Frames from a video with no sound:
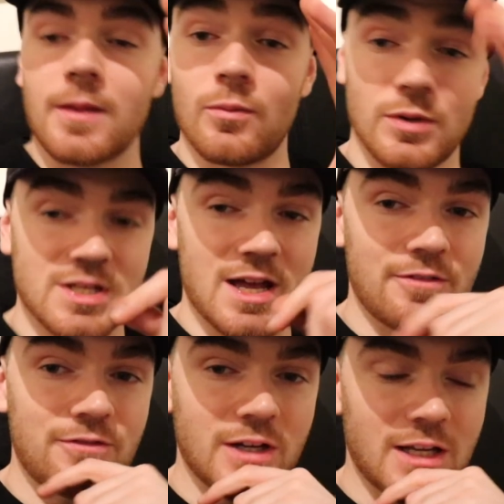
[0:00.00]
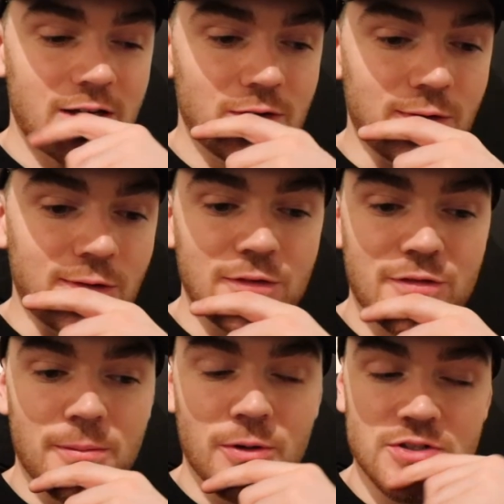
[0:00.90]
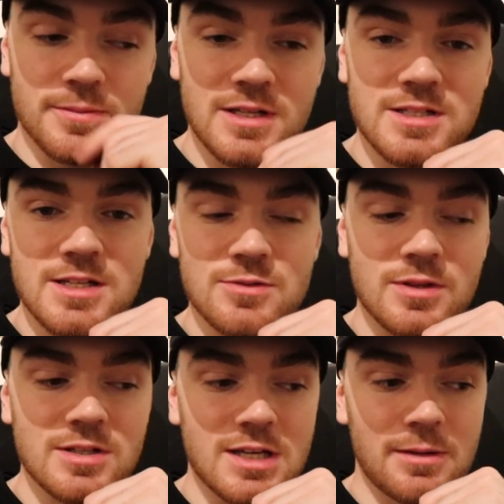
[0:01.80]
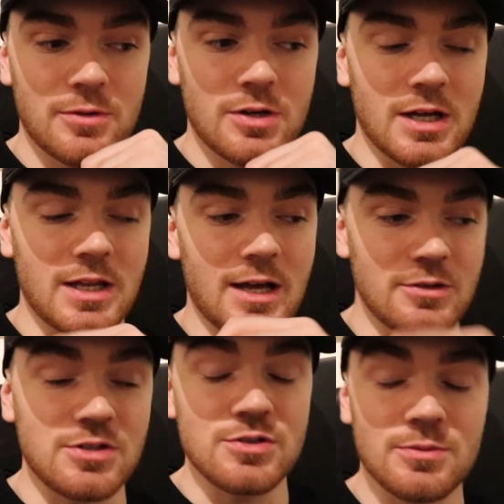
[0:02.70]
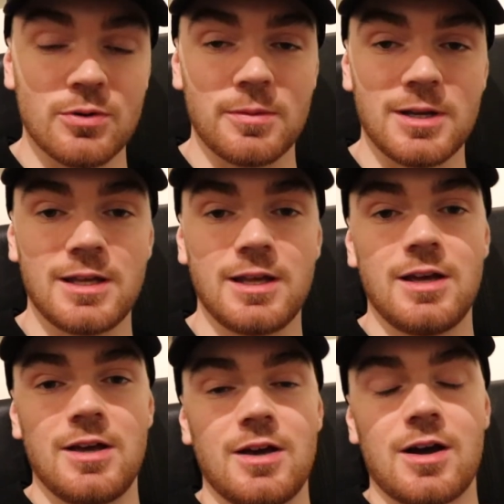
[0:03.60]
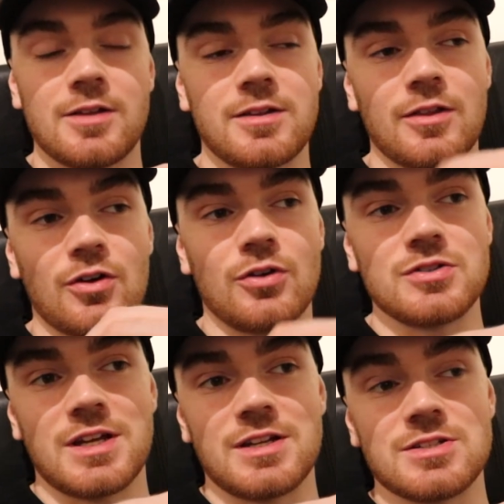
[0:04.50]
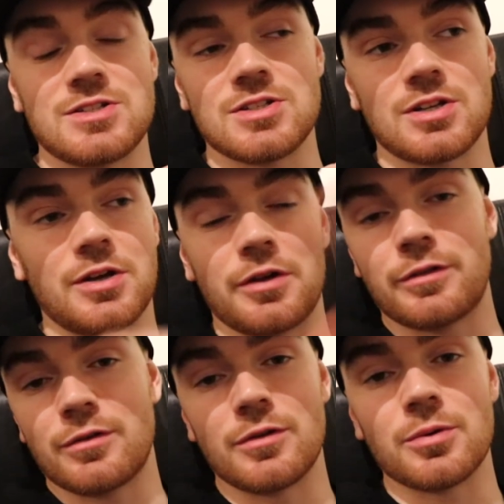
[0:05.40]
once I have figured out all of the possibilities with this camera and how to use it properly, I think the content is just going to go through the